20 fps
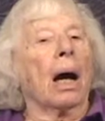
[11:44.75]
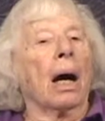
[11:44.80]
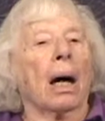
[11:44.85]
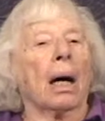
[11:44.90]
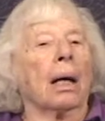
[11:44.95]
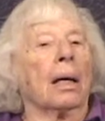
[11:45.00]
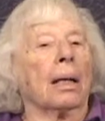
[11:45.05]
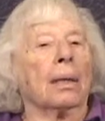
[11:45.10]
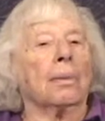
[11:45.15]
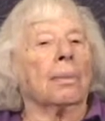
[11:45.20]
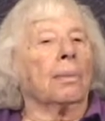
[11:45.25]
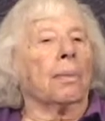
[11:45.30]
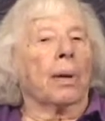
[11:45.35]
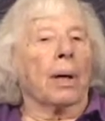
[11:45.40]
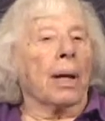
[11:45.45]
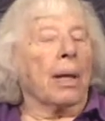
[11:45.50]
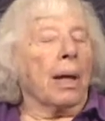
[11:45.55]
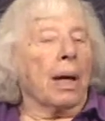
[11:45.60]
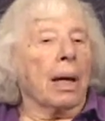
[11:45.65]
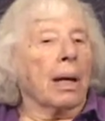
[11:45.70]
Uh,
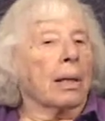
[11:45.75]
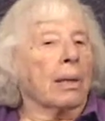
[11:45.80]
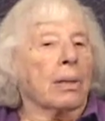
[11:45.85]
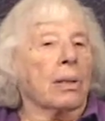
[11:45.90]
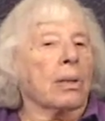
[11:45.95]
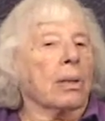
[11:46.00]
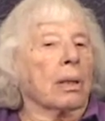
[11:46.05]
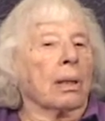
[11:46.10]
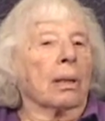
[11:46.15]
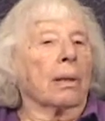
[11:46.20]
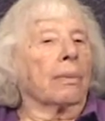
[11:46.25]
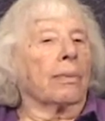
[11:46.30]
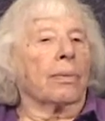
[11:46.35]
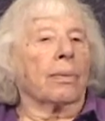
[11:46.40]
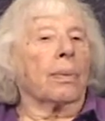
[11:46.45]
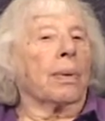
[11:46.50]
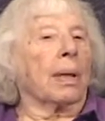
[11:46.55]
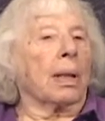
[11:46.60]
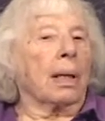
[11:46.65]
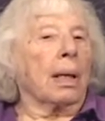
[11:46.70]
where they had
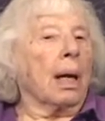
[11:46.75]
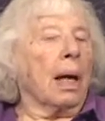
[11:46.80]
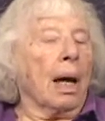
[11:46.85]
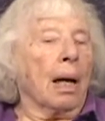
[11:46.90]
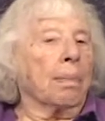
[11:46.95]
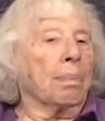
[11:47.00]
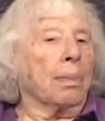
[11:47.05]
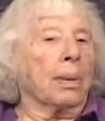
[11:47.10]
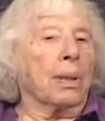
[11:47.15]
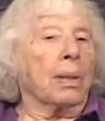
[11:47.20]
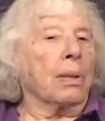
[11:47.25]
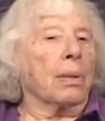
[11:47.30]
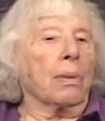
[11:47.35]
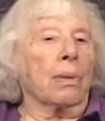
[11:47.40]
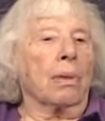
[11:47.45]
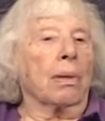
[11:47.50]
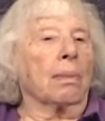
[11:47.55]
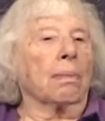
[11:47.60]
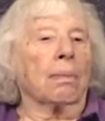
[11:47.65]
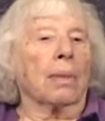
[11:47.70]
served, what had happened
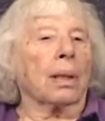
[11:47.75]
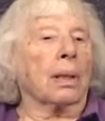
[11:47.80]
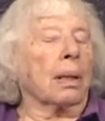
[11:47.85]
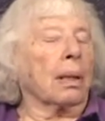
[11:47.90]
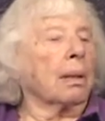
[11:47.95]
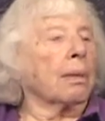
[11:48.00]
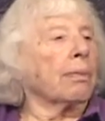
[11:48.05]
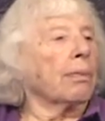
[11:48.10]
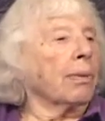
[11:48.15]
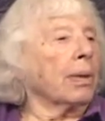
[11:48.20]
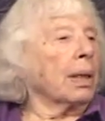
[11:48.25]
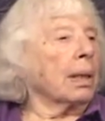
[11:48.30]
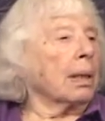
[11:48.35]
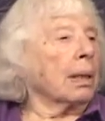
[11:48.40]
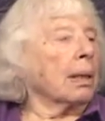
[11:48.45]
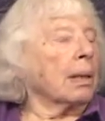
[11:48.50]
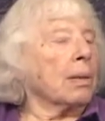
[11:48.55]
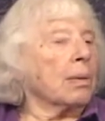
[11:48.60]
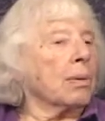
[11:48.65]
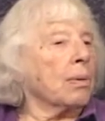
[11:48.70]
to them, what their
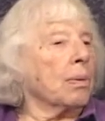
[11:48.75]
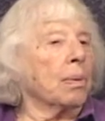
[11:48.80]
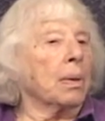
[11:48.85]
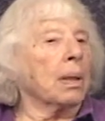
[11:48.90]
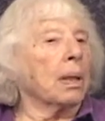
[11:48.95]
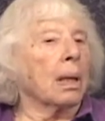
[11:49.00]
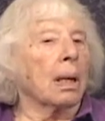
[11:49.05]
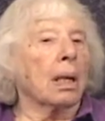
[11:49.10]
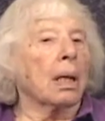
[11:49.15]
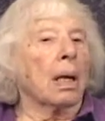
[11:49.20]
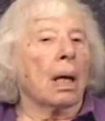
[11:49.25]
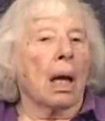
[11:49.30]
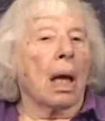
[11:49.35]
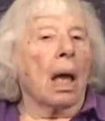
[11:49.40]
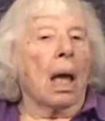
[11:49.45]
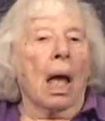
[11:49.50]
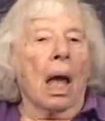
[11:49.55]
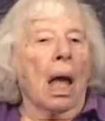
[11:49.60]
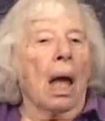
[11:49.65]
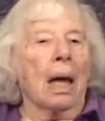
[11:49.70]
feelings were.
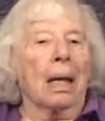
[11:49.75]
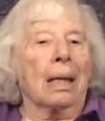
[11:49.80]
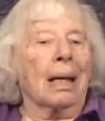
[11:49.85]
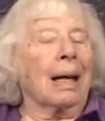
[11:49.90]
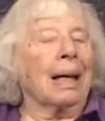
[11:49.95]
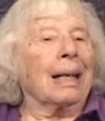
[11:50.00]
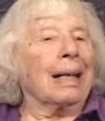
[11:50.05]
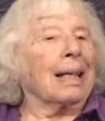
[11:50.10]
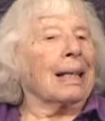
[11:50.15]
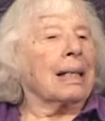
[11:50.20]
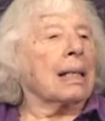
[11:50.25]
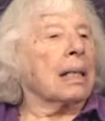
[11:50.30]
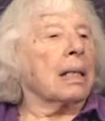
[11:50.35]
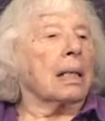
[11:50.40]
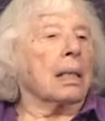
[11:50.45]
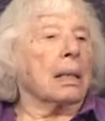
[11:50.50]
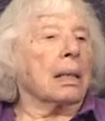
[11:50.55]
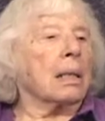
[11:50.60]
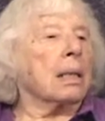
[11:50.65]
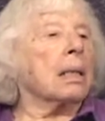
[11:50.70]
And I can
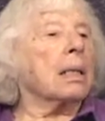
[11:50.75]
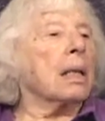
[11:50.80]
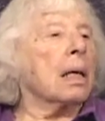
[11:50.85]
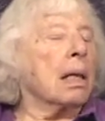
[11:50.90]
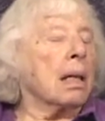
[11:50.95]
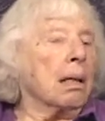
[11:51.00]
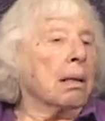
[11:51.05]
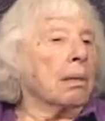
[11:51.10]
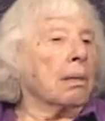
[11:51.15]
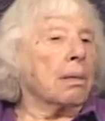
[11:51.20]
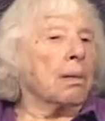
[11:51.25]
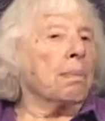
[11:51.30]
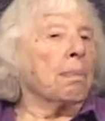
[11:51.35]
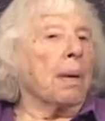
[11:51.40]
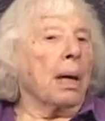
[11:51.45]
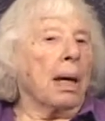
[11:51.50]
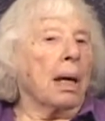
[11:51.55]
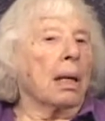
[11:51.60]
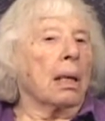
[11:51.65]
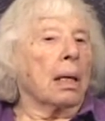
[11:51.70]
still see those
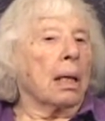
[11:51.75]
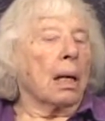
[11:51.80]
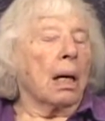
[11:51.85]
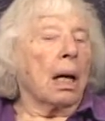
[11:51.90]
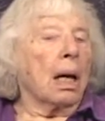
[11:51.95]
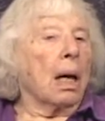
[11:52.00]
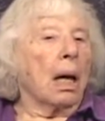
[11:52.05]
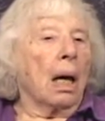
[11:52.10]
men.